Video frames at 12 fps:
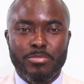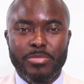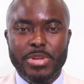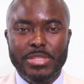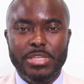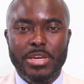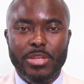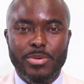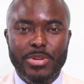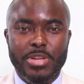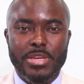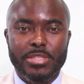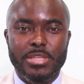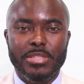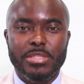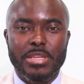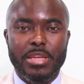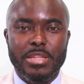mental
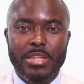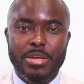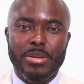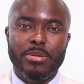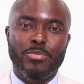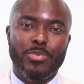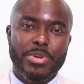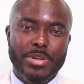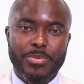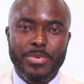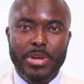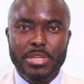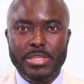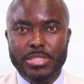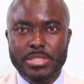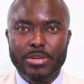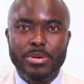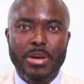illnesses and then what the
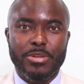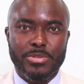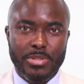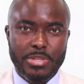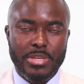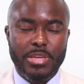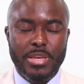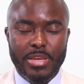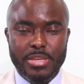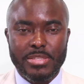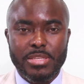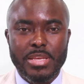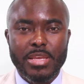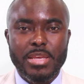reality actually is.